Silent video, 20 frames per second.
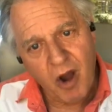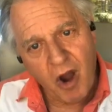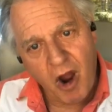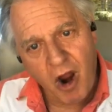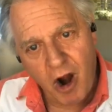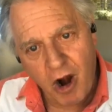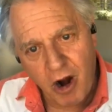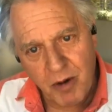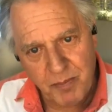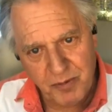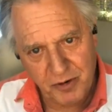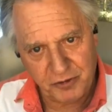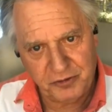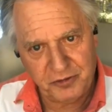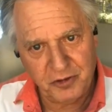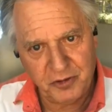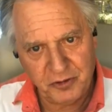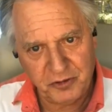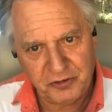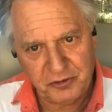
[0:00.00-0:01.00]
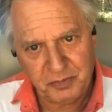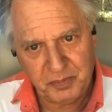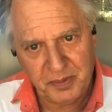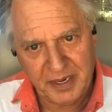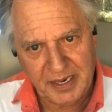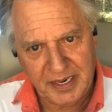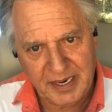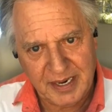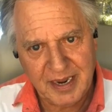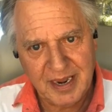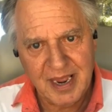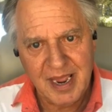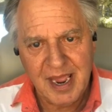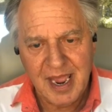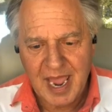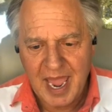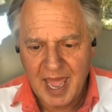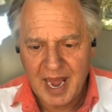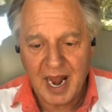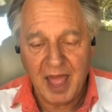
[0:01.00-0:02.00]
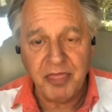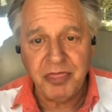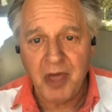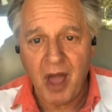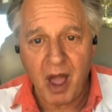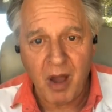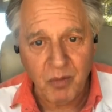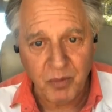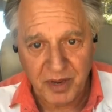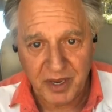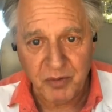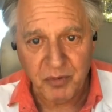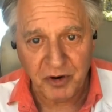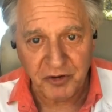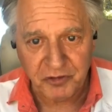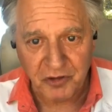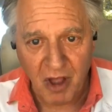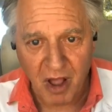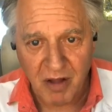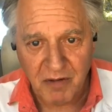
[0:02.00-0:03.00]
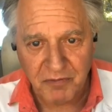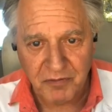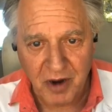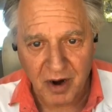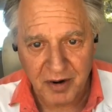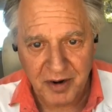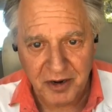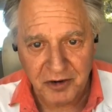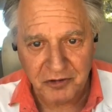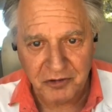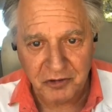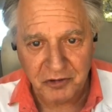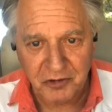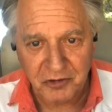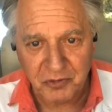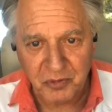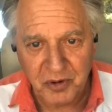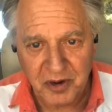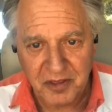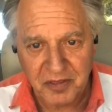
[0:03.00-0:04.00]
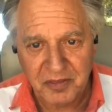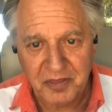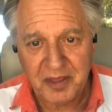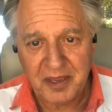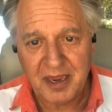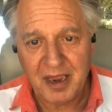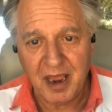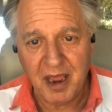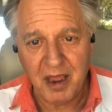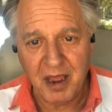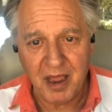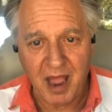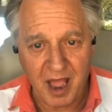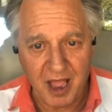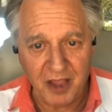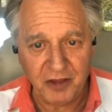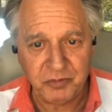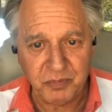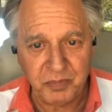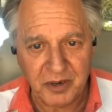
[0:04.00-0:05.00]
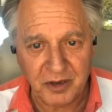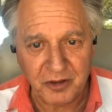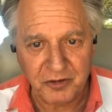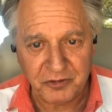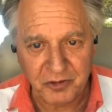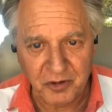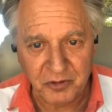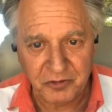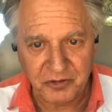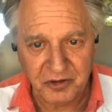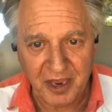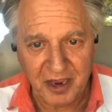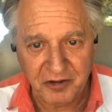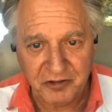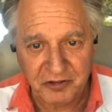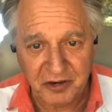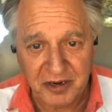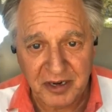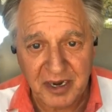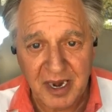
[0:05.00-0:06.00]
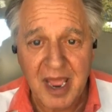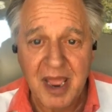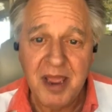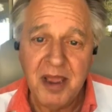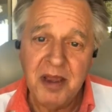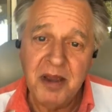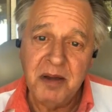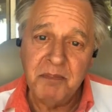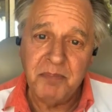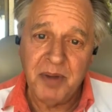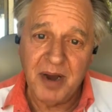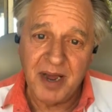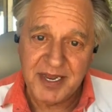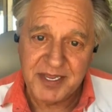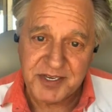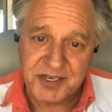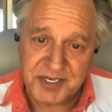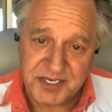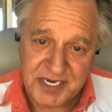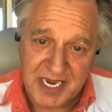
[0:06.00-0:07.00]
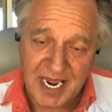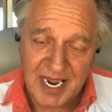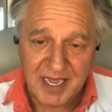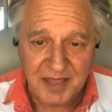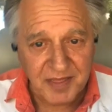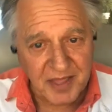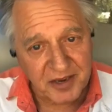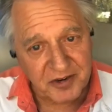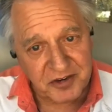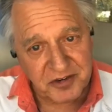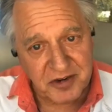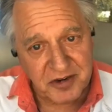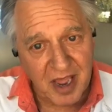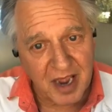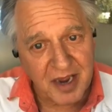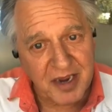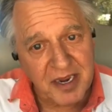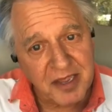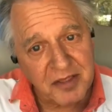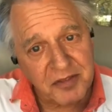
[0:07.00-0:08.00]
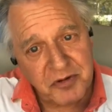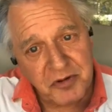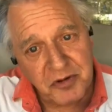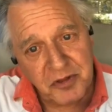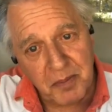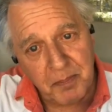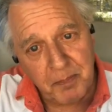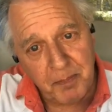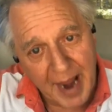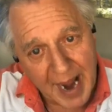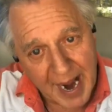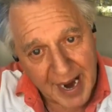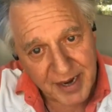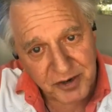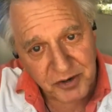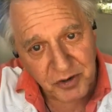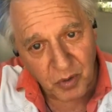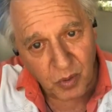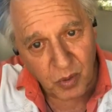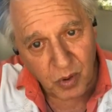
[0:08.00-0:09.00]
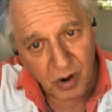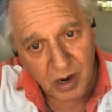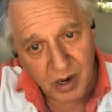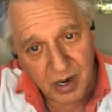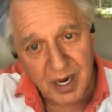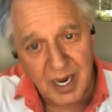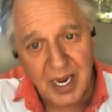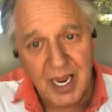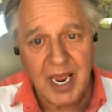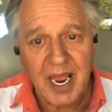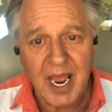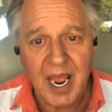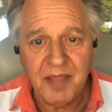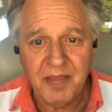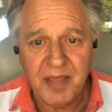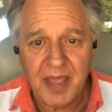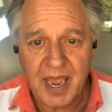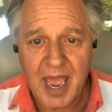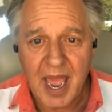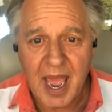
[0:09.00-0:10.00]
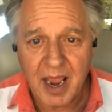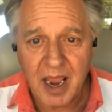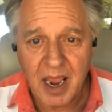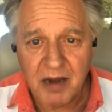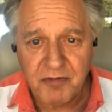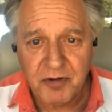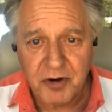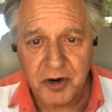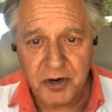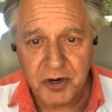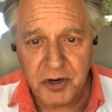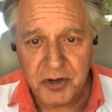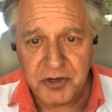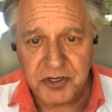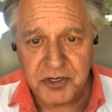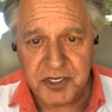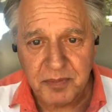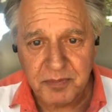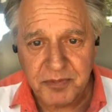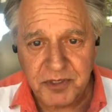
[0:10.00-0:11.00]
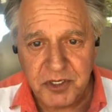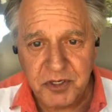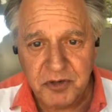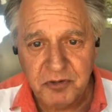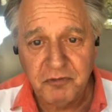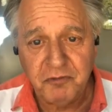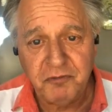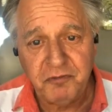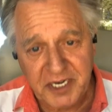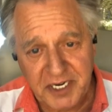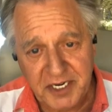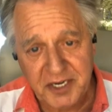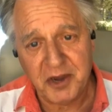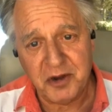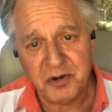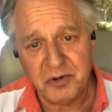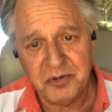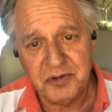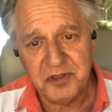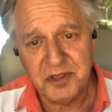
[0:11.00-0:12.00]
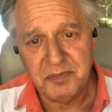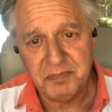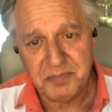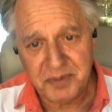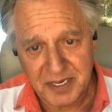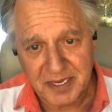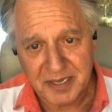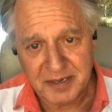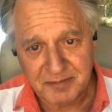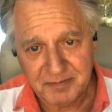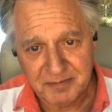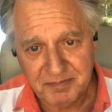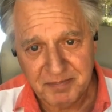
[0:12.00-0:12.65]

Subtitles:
harbor, so to speak. And I thought we had resolved our issues with the hospital association, but instead they snuck in through the back door and they got Governor Newsom to veto the bill.